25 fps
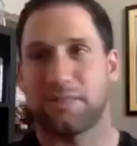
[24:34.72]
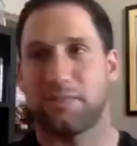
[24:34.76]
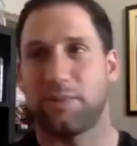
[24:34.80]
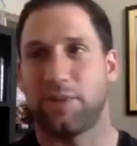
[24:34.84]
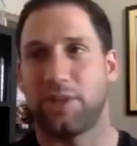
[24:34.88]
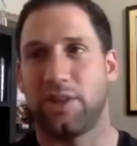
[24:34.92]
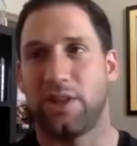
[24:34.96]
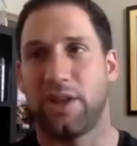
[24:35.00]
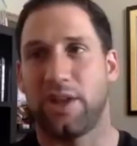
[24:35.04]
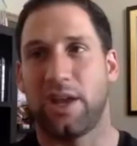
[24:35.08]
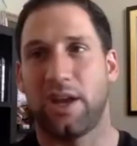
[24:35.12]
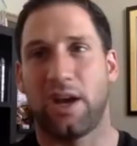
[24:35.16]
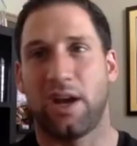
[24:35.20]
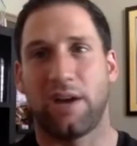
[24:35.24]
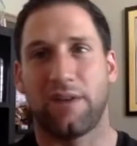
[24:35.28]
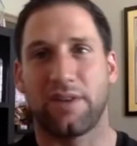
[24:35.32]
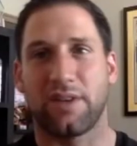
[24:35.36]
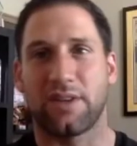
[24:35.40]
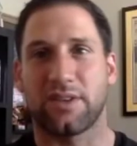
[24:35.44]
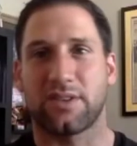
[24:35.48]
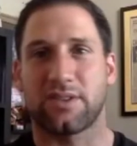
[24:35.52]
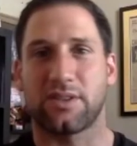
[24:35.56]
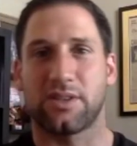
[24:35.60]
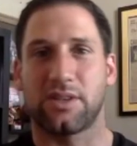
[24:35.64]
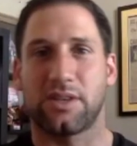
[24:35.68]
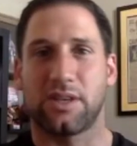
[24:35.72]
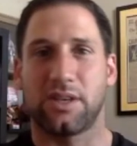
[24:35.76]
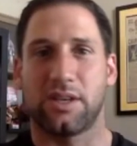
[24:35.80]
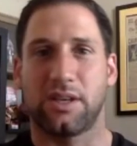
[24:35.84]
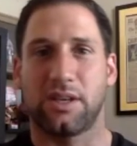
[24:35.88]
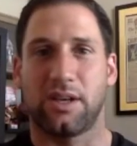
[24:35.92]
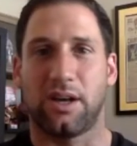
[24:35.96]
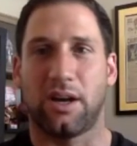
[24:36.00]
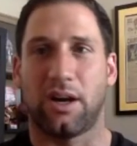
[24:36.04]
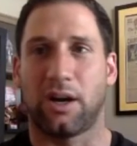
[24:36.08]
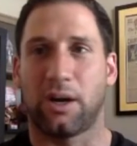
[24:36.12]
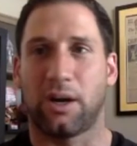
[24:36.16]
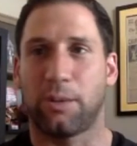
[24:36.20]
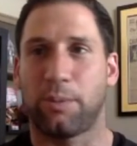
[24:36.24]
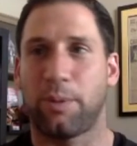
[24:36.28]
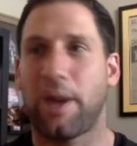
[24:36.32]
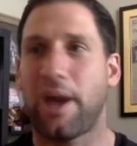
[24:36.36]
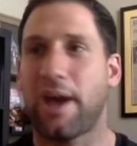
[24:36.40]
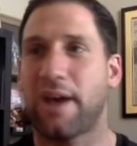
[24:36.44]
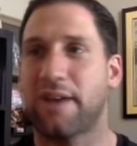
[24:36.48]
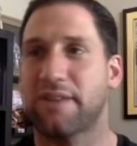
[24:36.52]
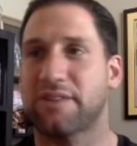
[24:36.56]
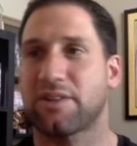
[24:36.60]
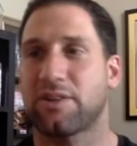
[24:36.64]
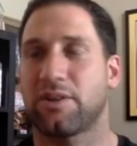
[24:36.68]
And then obviously our
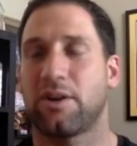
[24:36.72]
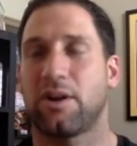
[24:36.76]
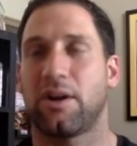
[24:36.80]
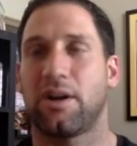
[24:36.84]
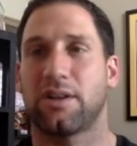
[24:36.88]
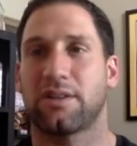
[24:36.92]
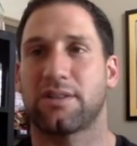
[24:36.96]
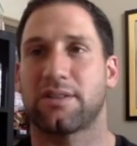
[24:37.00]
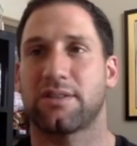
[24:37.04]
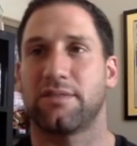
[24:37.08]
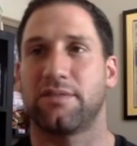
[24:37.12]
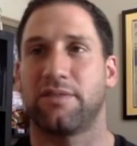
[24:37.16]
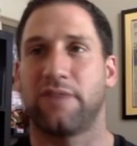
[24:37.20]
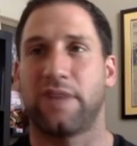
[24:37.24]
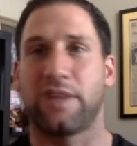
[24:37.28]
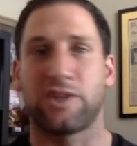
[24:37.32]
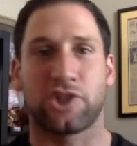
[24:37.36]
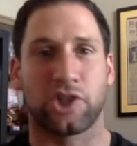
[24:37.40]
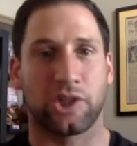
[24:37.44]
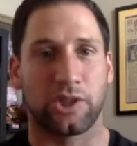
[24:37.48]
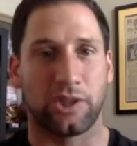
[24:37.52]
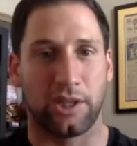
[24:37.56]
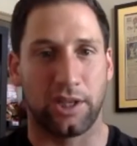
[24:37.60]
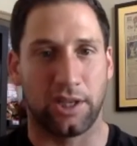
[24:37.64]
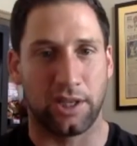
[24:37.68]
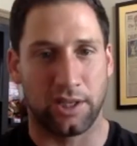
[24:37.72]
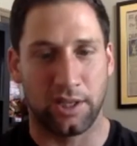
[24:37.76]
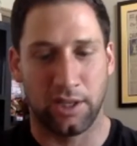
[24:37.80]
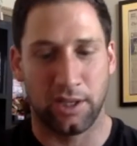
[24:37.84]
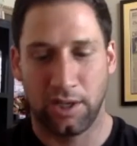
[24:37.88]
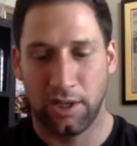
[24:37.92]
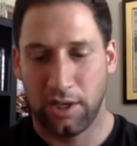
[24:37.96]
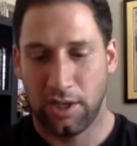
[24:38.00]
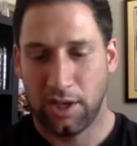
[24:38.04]
paths crossed eventually.